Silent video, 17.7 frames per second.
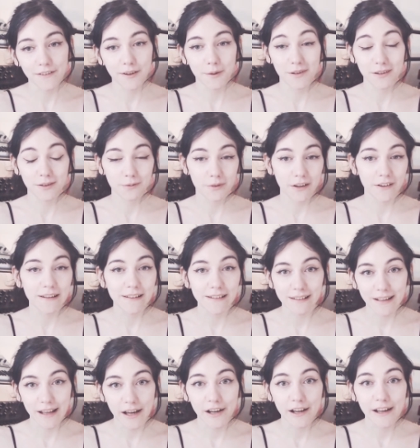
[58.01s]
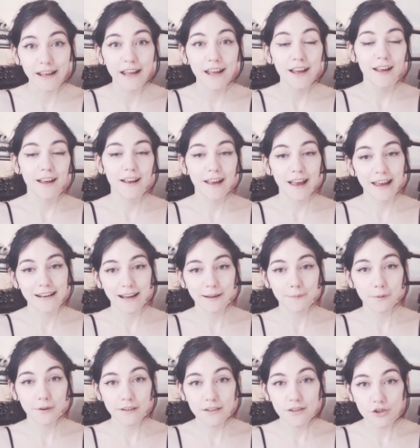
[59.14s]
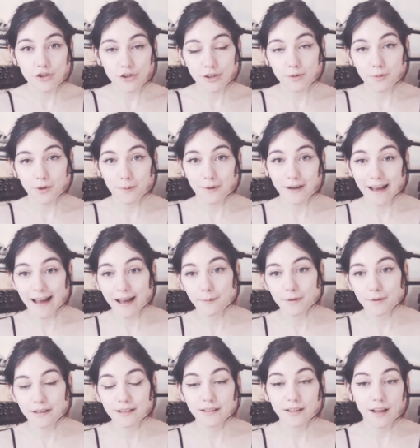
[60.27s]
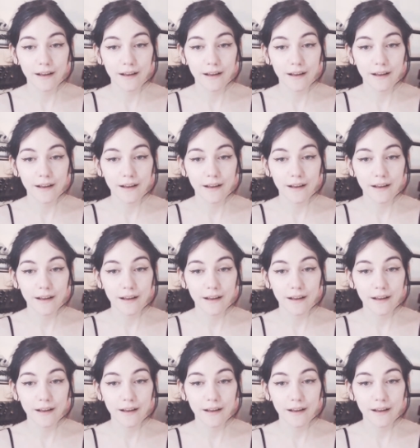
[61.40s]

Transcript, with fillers: It was really scary and I wasn't sure what would happen,